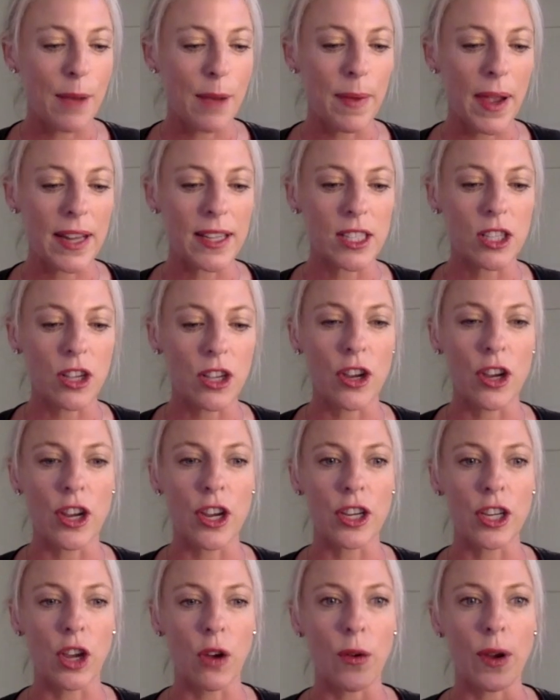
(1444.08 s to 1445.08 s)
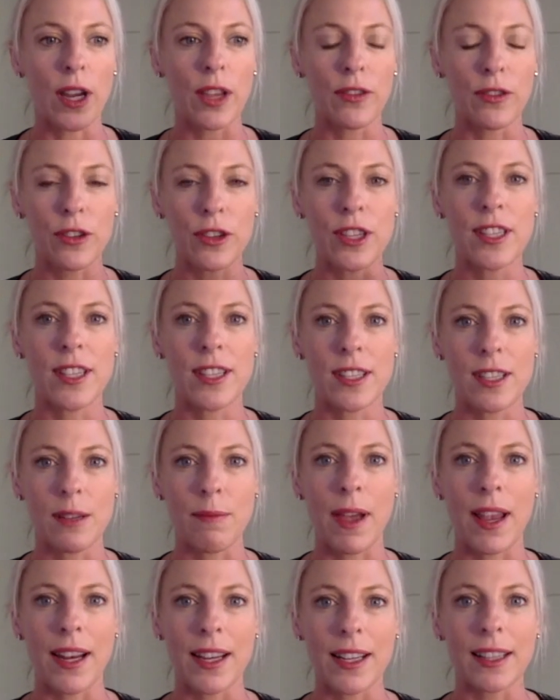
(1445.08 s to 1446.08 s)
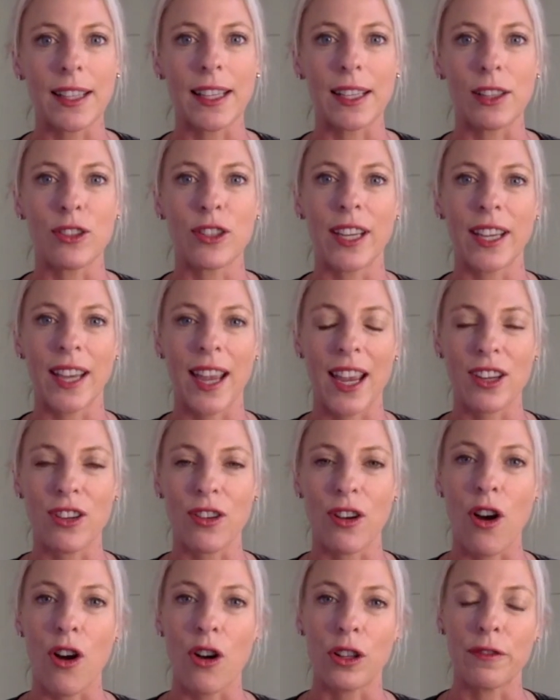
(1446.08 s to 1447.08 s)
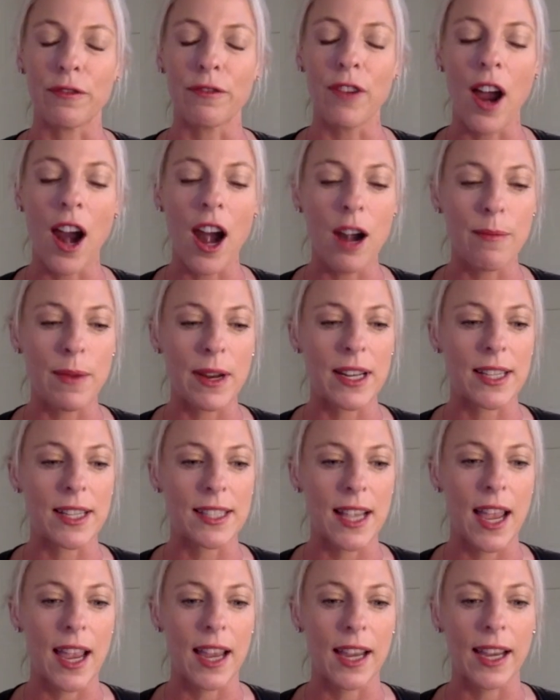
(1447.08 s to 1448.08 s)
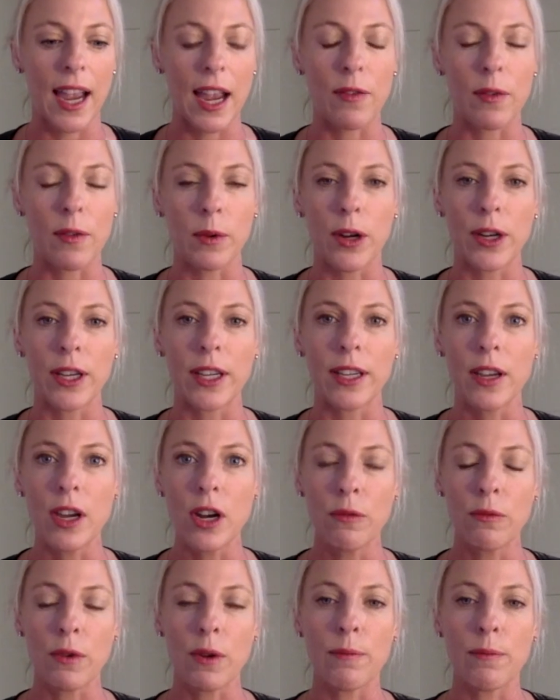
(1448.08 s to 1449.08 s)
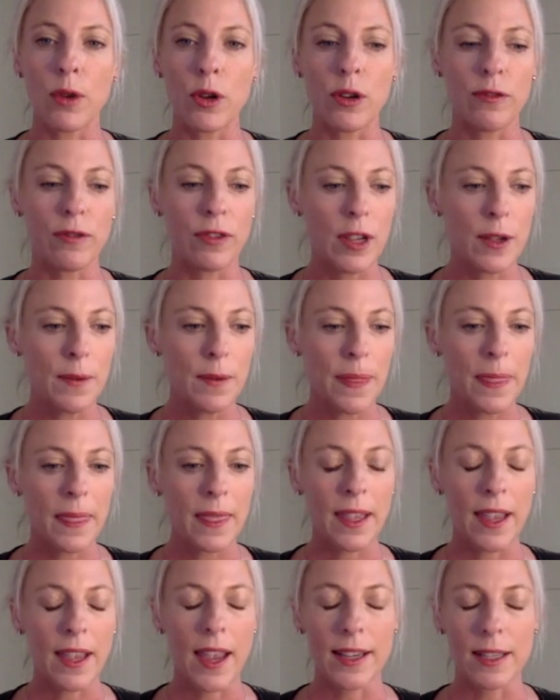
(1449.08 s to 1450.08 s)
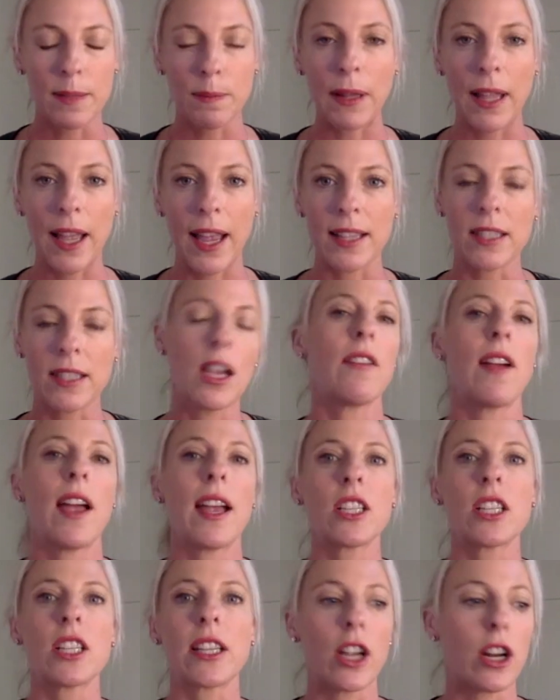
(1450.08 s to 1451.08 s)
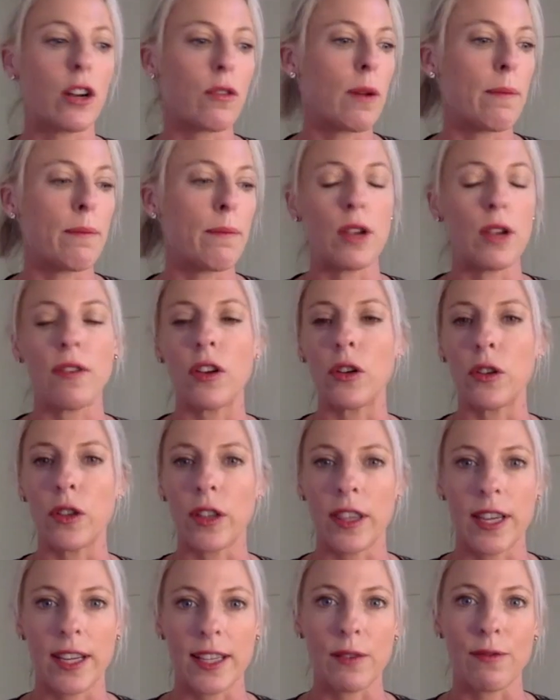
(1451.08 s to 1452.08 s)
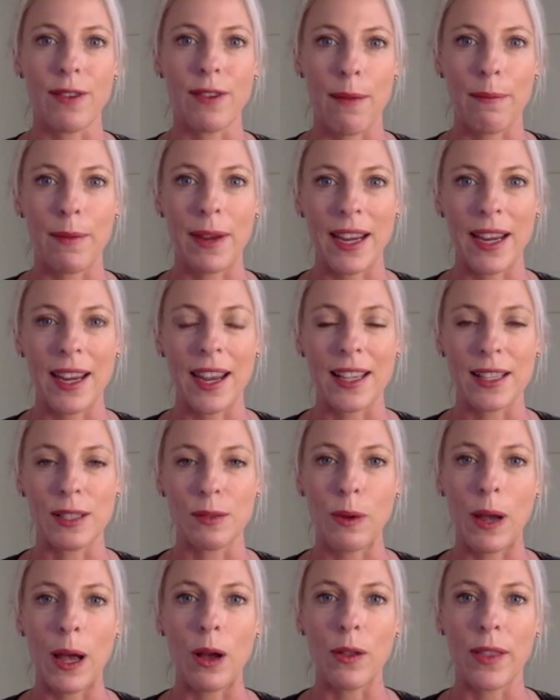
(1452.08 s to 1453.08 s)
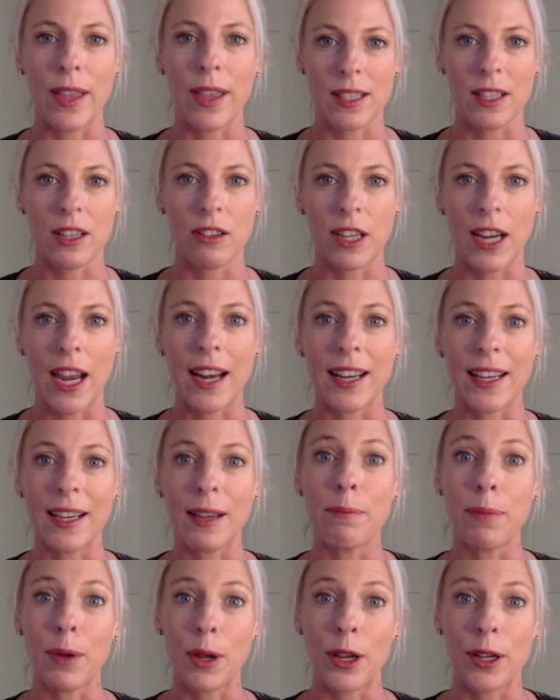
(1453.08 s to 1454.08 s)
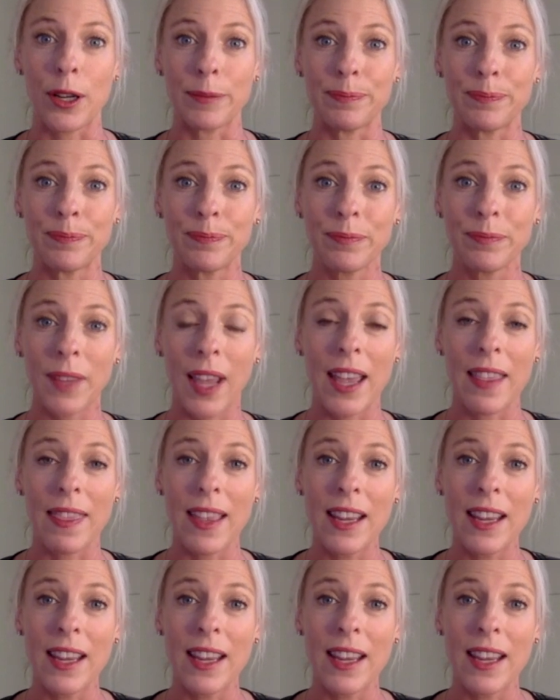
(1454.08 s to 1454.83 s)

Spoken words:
And so going through systematically looking at your whole environment and saying, okay, if I'm going to remove the explants, I've actually got to remove all the things around me as well that's creating mm-hmm. the burden.